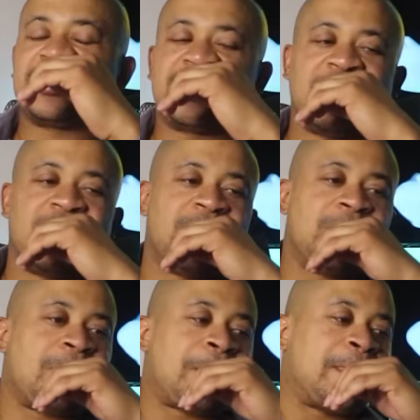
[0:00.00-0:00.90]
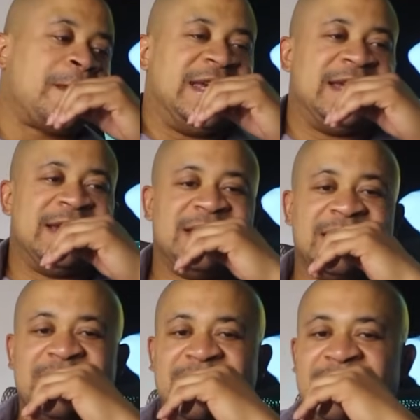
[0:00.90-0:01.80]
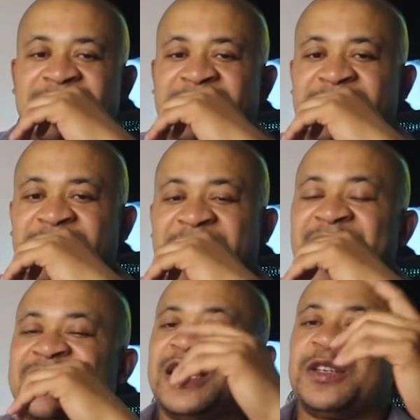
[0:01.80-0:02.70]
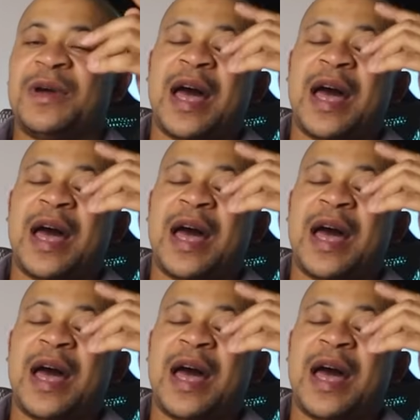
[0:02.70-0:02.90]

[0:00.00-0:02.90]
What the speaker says: with his girl. And I'll tell you what